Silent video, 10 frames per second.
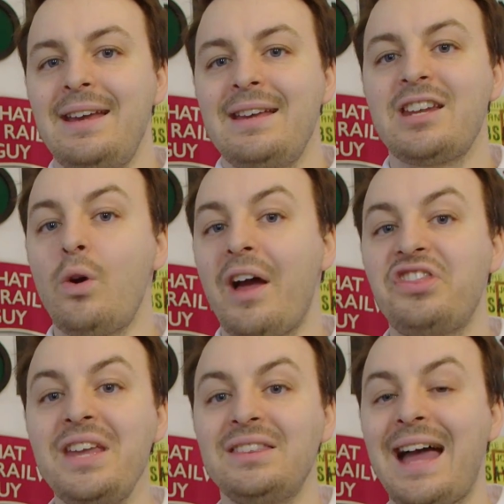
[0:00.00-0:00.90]
So I
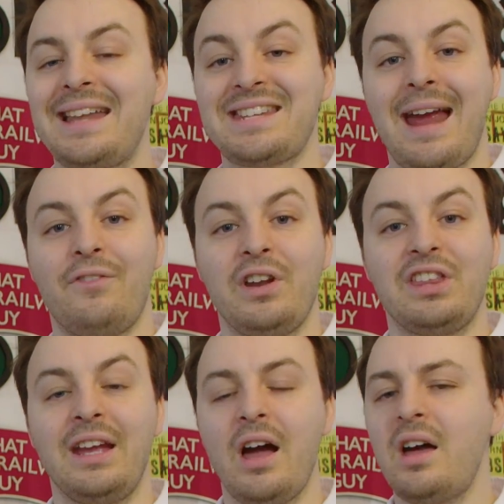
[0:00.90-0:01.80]
think that's
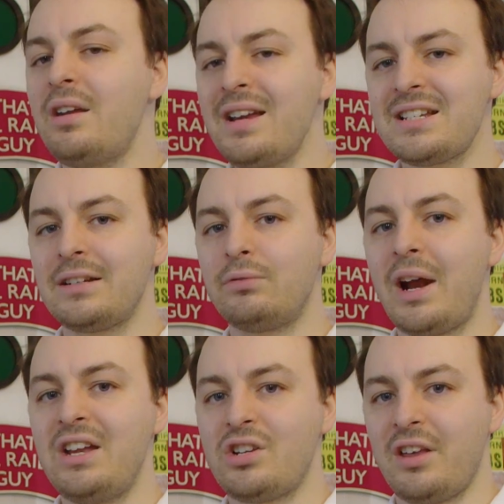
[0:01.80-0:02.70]
everything. A nice little
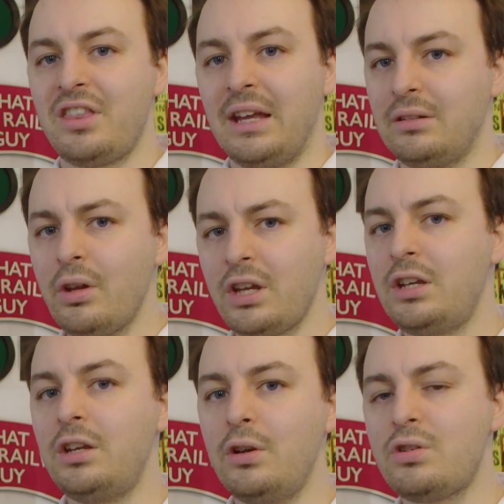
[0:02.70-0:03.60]
range, I think. Not a
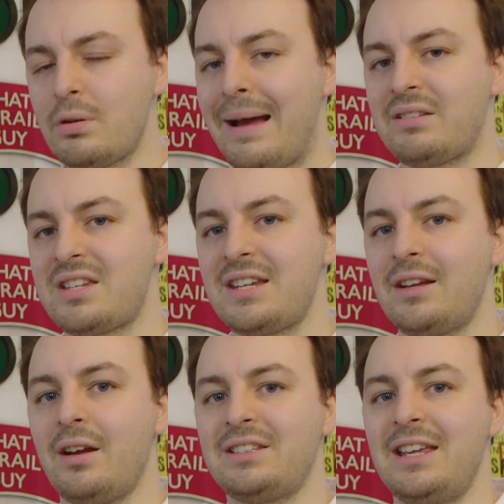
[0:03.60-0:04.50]
huge amount to
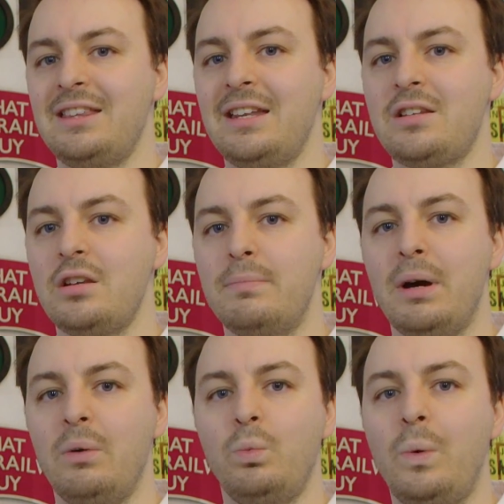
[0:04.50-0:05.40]
sink our teeth into,
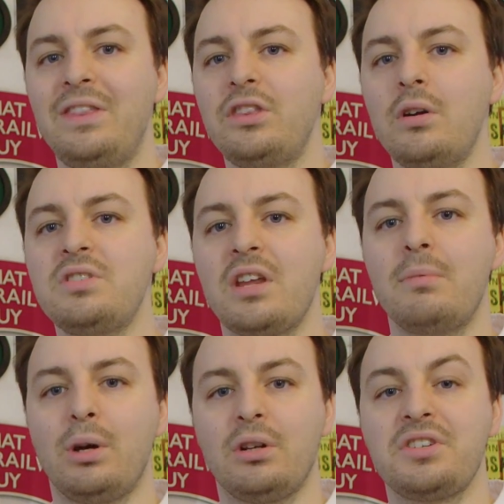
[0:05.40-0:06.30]
but with those other
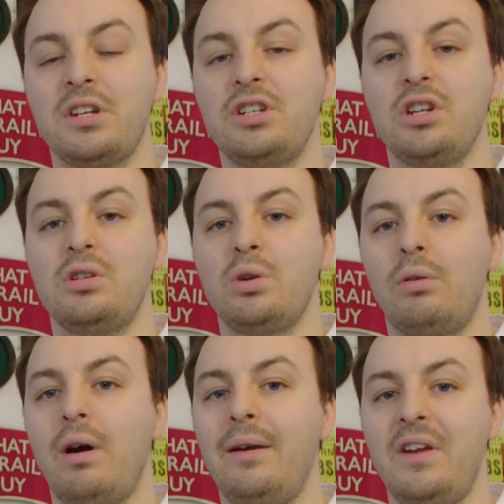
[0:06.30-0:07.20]
models that are due to
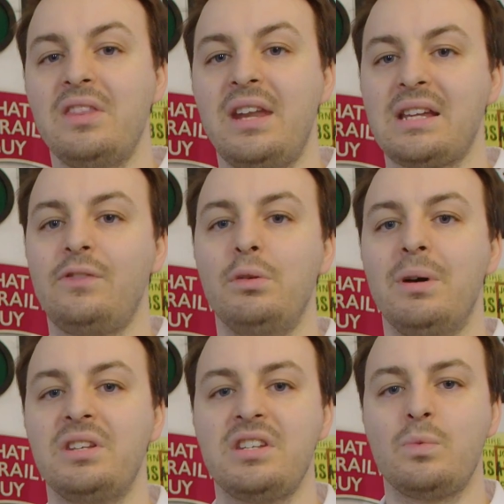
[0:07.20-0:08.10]
arrive in the next few
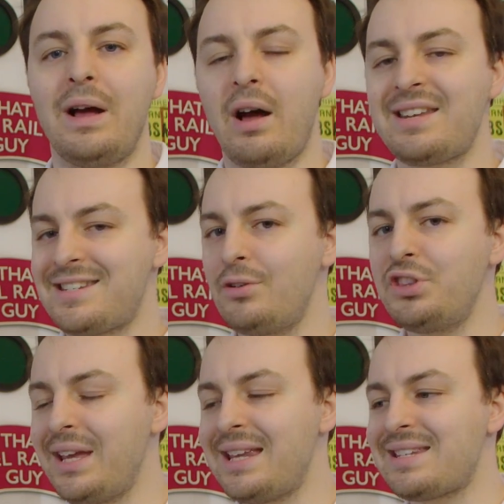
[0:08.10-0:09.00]
months as well, I still
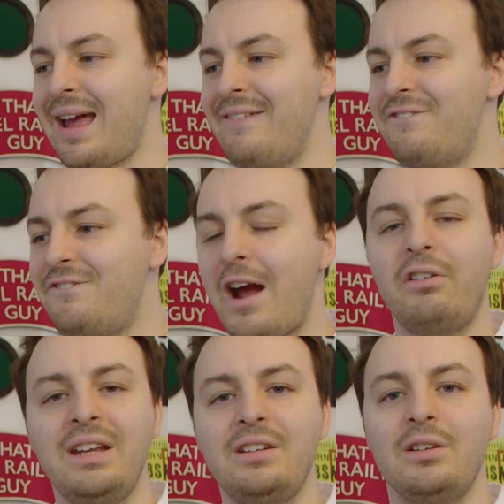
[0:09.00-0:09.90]
think it's a
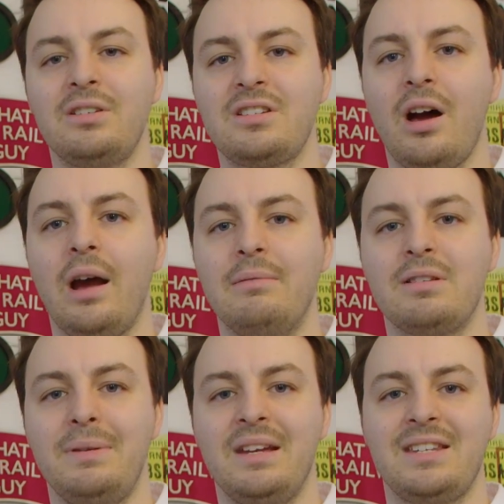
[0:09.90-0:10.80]
very good time
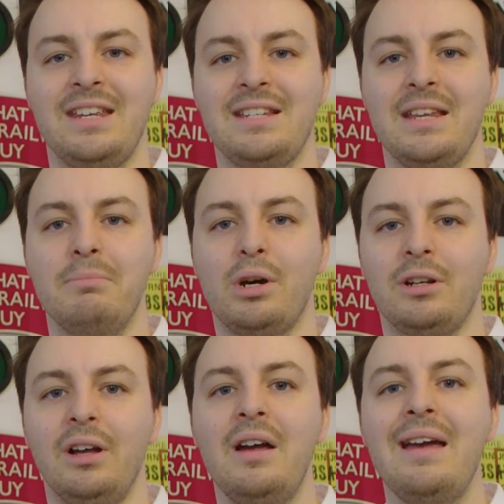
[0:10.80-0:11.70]
to be a TT
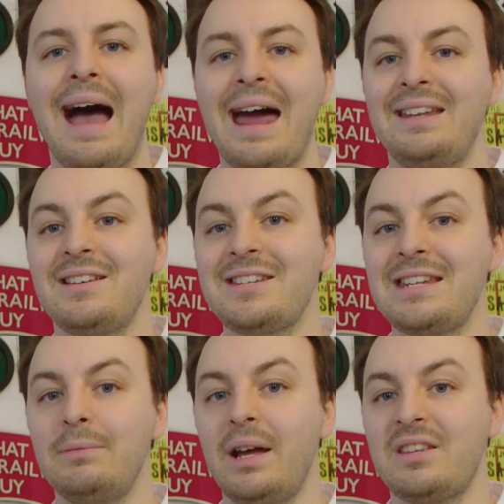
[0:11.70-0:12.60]
modeler. And it does
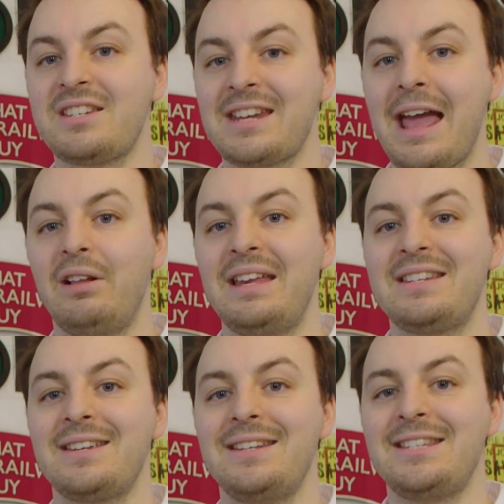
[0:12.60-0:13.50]
seem like the scale
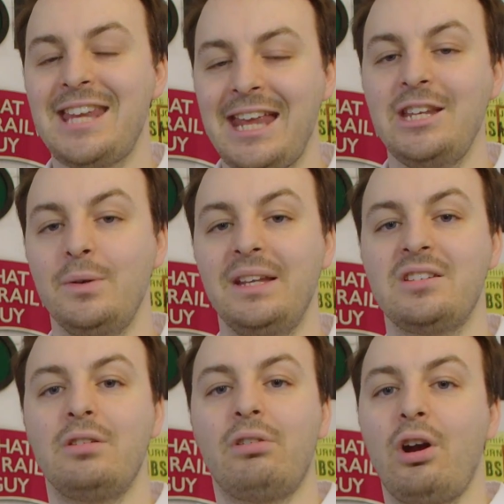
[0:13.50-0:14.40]
is continuing
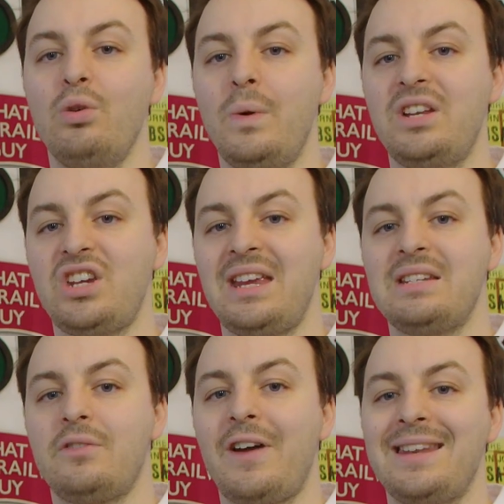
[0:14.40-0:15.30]
to grow, which
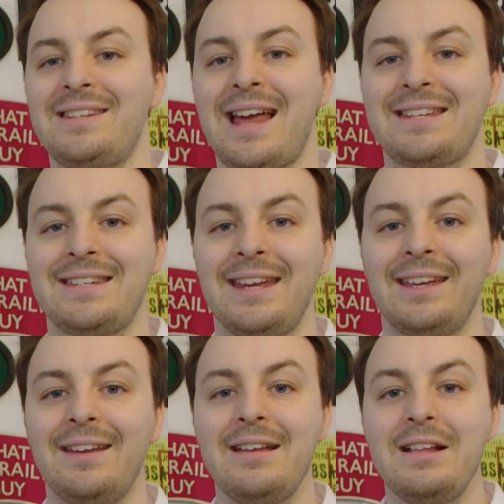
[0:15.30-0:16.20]
is
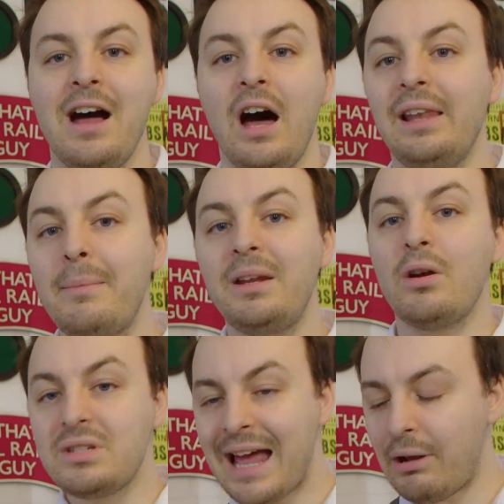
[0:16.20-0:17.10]
fantastic. Let me
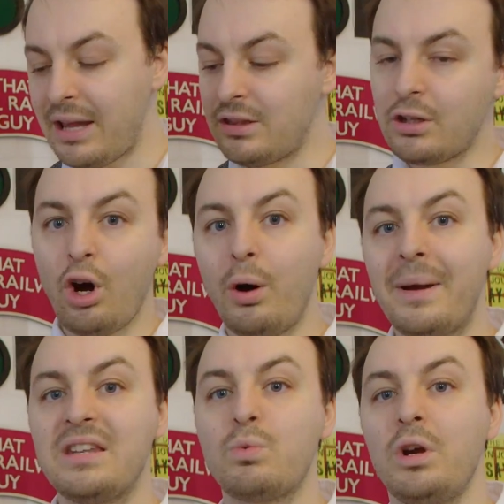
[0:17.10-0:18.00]
know down in the
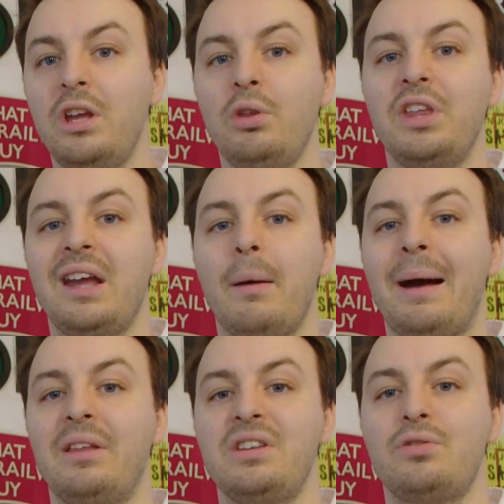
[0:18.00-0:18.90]
comments what you think
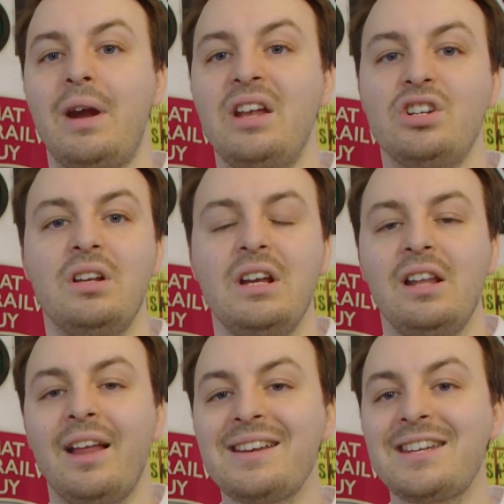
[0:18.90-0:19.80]
about this range. And
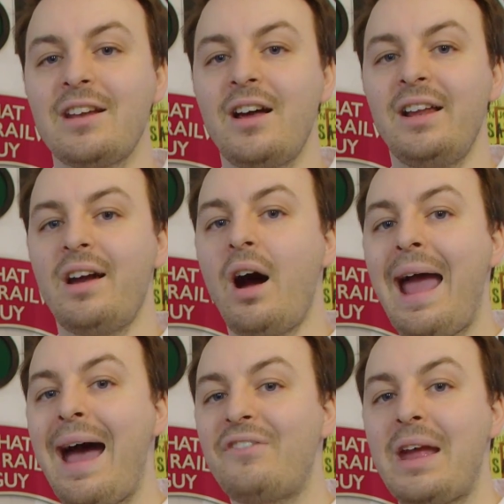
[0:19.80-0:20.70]
like I said earlier, I
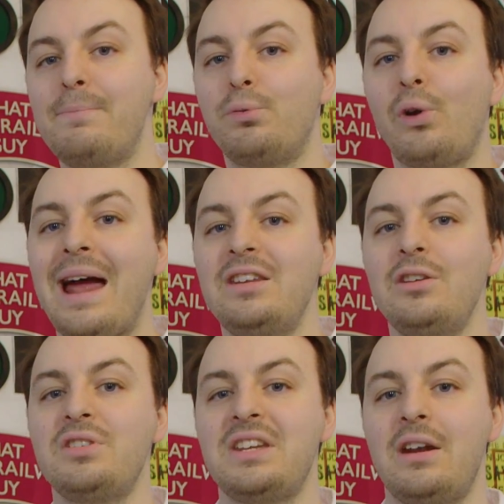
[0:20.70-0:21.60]
have a brand
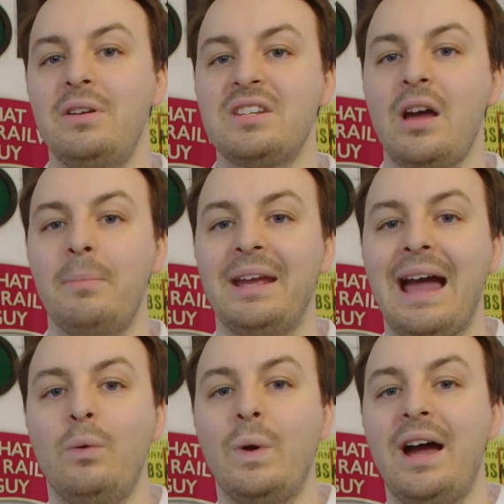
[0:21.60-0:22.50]
new series coming
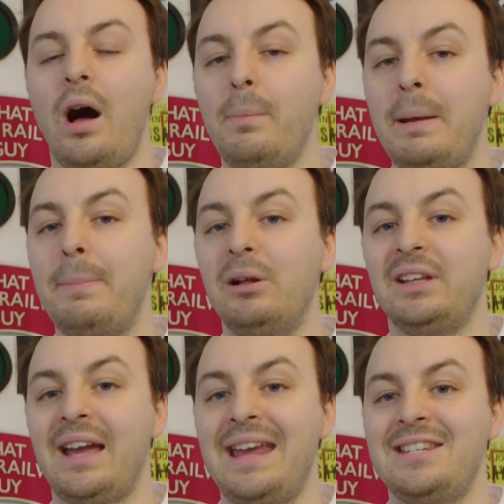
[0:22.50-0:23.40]
out where I'll be
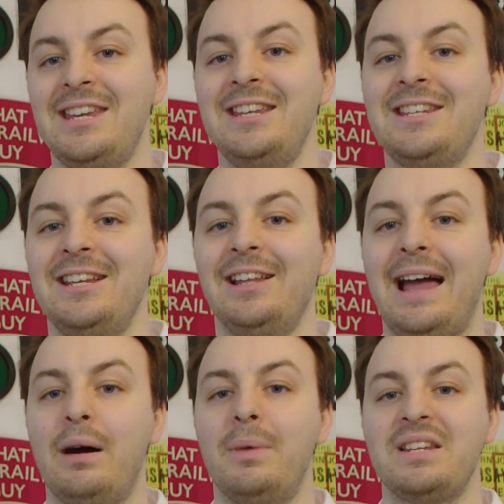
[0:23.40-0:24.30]
building a TT
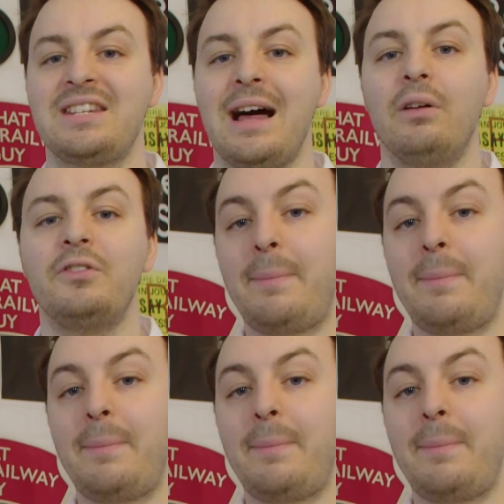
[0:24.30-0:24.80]
layout myself.